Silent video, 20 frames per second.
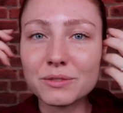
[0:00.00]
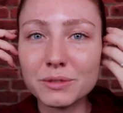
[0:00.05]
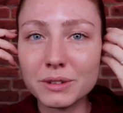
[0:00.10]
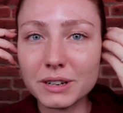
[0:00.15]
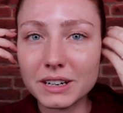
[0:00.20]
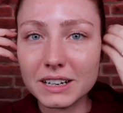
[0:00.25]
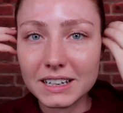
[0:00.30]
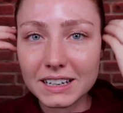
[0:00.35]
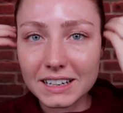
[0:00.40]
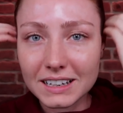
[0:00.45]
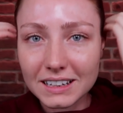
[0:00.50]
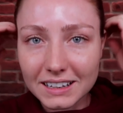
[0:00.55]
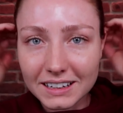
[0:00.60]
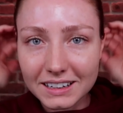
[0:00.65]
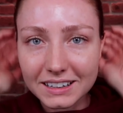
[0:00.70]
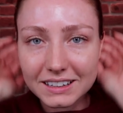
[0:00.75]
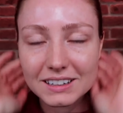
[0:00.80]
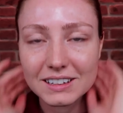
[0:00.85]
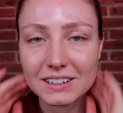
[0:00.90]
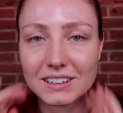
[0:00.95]
Really
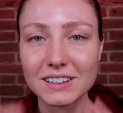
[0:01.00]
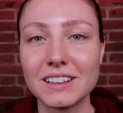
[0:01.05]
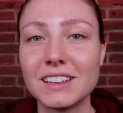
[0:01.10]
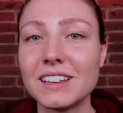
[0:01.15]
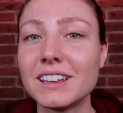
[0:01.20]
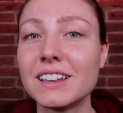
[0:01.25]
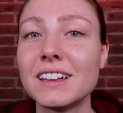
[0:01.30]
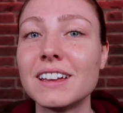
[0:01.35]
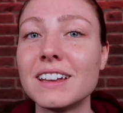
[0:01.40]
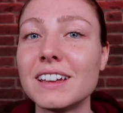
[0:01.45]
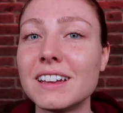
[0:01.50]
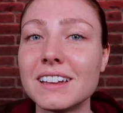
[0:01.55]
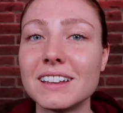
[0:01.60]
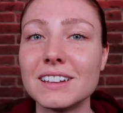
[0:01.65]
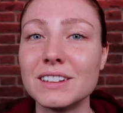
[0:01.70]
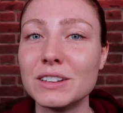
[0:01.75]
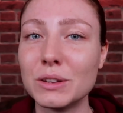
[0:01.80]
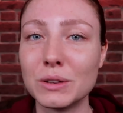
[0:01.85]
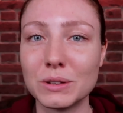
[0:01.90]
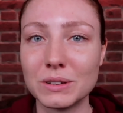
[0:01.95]

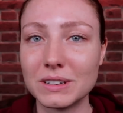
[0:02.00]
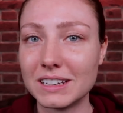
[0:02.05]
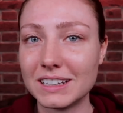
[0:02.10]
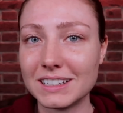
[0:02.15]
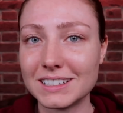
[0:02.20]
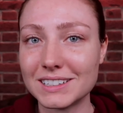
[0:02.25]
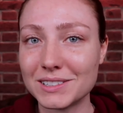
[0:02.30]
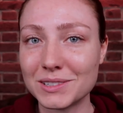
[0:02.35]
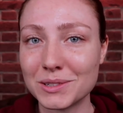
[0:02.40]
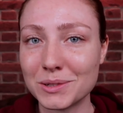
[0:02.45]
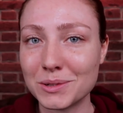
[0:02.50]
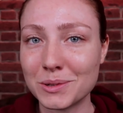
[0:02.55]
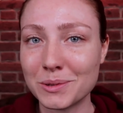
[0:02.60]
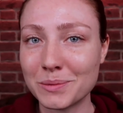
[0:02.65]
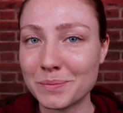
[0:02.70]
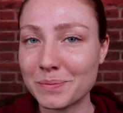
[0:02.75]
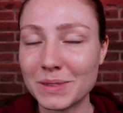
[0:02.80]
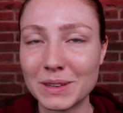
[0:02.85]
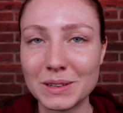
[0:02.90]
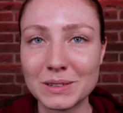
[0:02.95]
not neat at all.
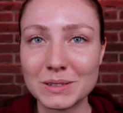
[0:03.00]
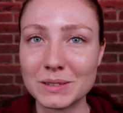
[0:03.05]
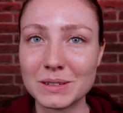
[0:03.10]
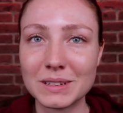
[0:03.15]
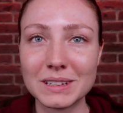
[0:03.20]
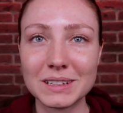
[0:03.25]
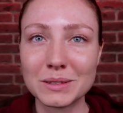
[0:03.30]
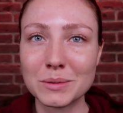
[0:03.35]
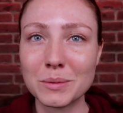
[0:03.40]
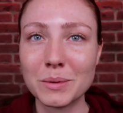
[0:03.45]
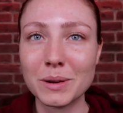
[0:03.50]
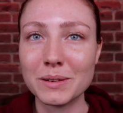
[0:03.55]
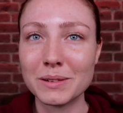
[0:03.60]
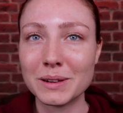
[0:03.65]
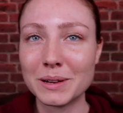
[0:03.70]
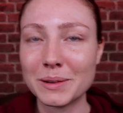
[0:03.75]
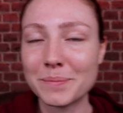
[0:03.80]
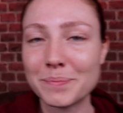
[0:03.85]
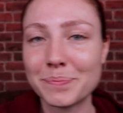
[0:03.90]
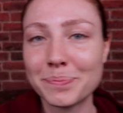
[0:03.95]
You don't need to
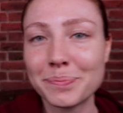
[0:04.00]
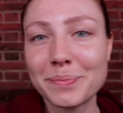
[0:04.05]
worry.